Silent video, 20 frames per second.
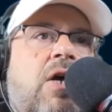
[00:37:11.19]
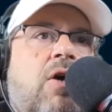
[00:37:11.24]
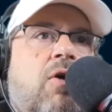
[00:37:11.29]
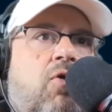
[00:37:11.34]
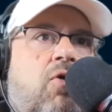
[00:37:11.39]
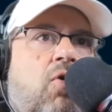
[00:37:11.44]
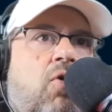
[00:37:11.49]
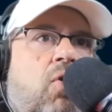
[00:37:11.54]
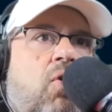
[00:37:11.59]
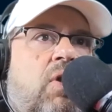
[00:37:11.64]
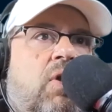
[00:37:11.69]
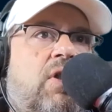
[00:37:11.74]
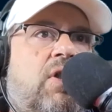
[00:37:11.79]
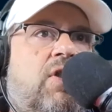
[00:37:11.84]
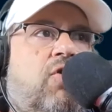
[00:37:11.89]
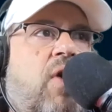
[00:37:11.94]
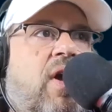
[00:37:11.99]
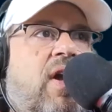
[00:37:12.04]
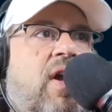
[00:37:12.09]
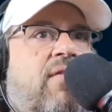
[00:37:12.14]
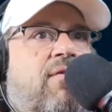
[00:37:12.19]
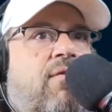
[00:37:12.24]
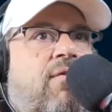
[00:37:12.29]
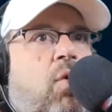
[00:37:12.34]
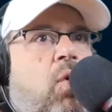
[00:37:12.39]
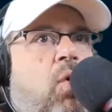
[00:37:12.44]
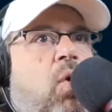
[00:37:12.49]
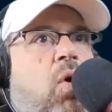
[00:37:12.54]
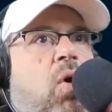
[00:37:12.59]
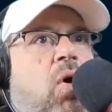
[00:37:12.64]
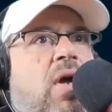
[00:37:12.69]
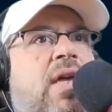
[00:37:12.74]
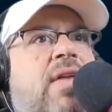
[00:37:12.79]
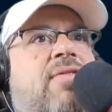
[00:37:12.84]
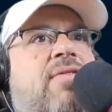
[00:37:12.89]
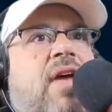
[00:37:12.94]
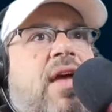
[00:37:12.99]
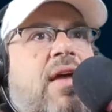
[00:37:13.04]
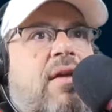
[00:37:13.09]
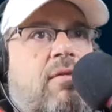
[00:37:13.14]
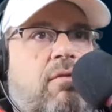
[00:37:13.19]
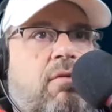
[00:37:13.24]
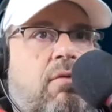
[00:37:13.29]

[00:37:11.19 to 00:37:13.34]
Google is great for intent,